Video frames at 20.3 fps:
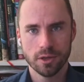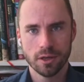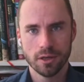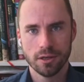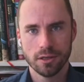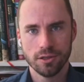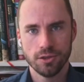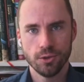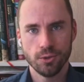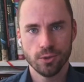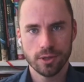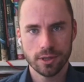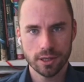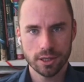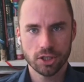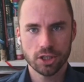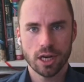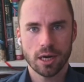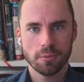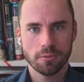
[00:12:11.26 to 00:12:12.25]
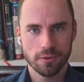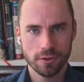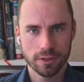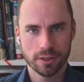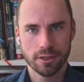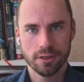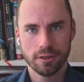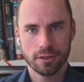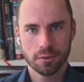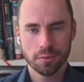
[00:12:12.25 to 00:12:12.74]
to catch up with
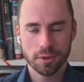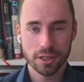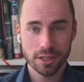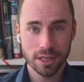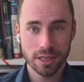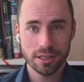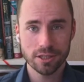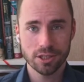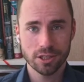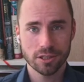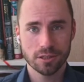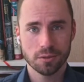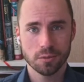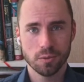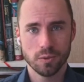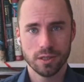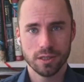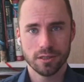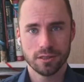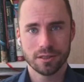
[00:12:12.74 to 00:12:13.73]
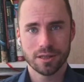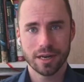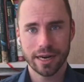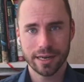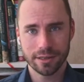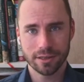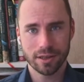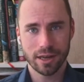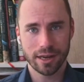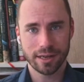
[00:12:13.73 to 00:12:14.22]
the documentation, with
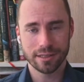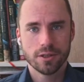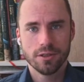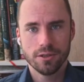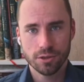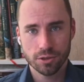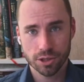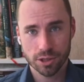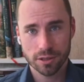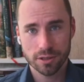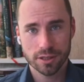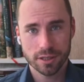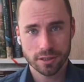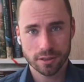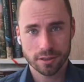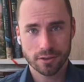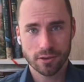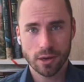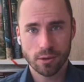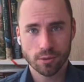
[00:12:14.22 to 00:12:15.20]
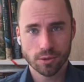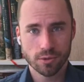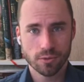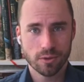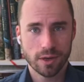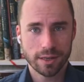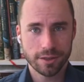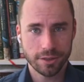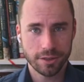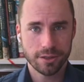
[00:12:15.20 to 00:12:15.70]
guidelines. Usually in around
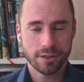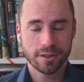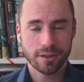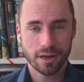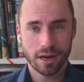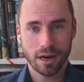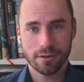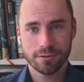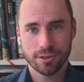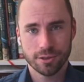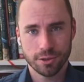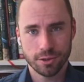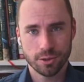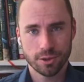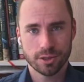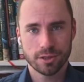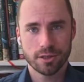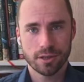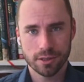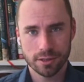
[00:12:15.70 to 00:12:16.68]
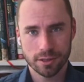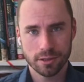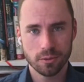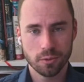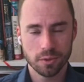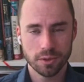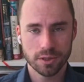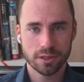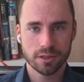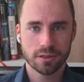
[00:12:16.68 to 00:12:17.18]
1 year after you started
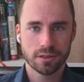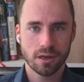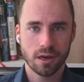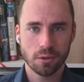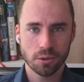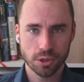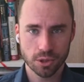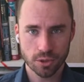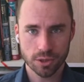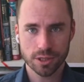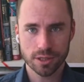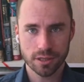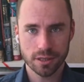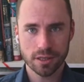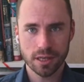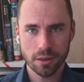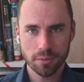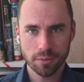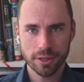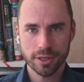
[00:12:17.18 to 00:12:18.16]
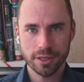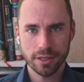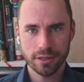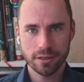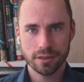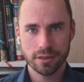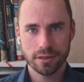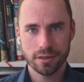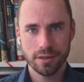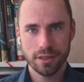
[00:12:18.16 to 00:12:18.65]
with outsourcing
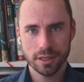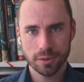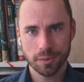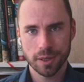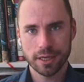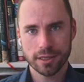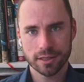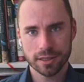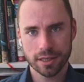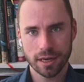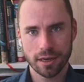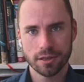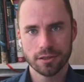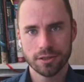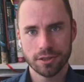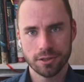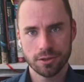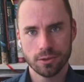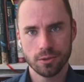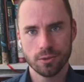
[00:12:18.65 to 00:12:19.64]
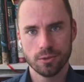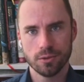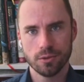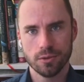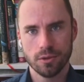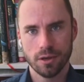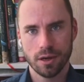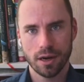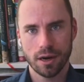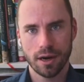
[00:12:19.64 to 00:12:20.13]
company, it makes sense to
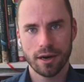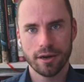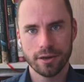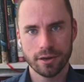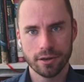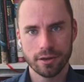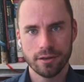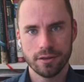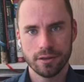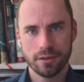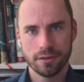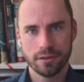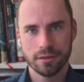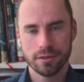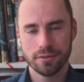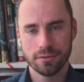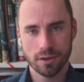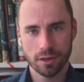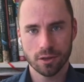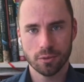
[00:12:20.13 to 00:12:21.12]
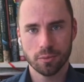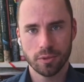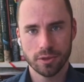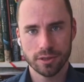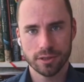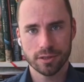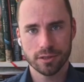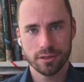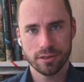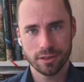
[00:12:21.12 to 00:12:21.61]
hire
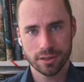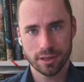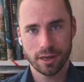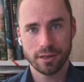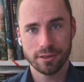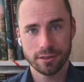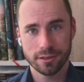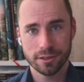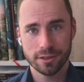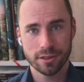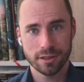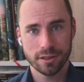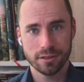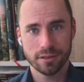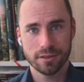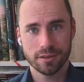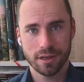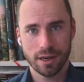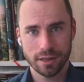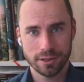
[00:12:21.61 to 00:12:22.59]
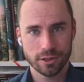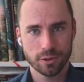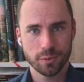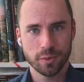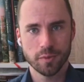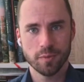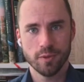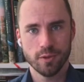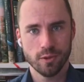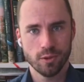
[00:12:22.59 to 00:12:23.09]
developers, designers, and other
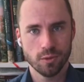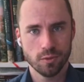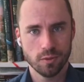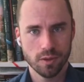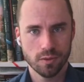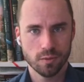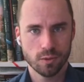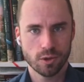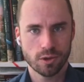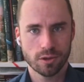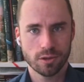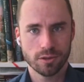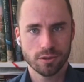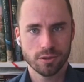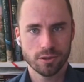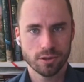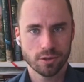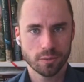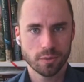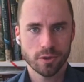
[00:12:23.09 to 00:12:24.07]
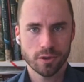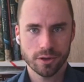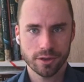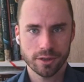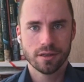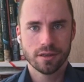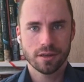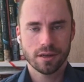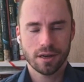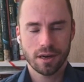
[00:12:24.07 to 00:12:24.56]
people who will work on your
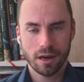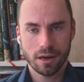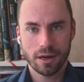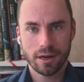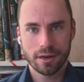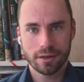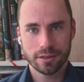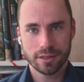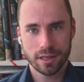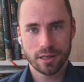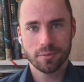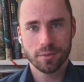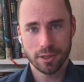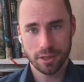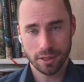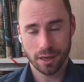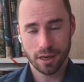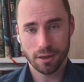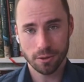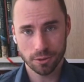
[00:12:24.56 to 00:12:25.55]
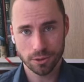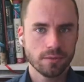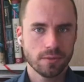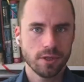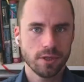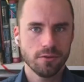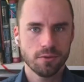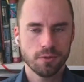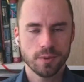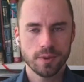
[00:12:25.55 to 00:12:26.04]
product, hire them in-house.
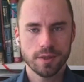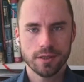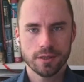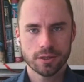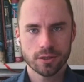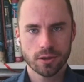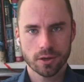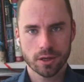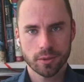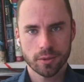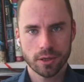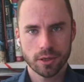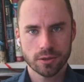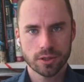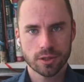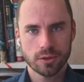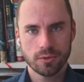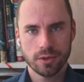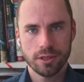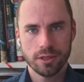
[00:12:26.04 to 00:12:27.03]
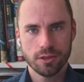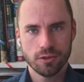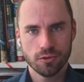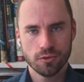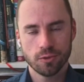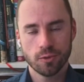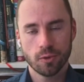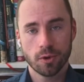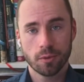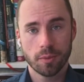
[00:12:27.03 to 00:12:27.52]
If we talk about 3 to
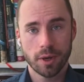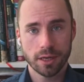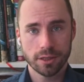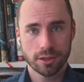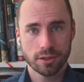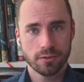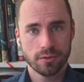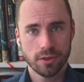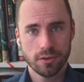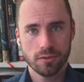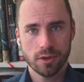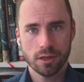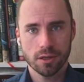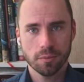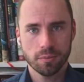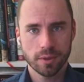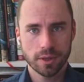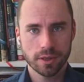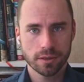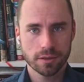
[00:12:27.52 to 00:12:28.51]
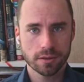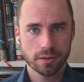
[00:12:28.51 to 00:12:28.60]
4 months of development,